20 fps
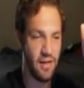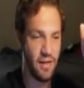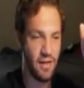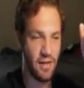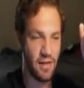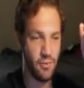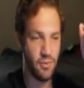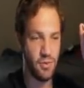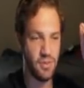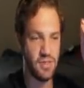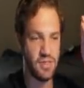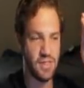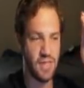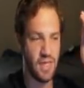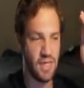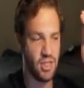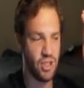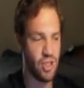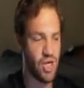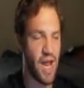It was
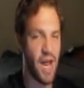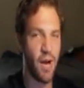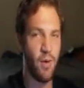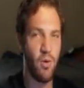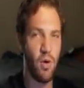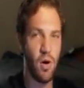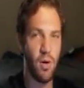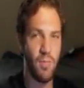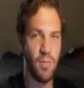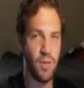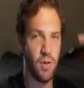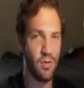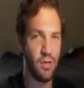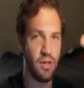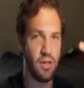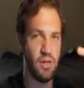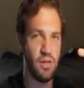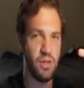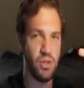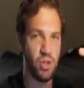a Jaguar built
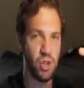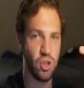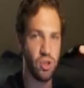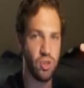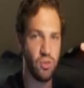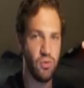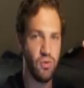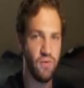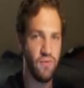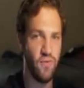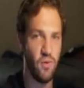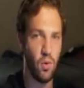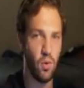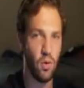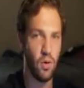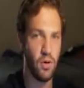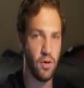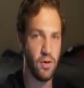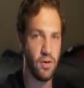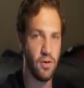in conjunction with
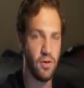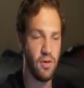Ford,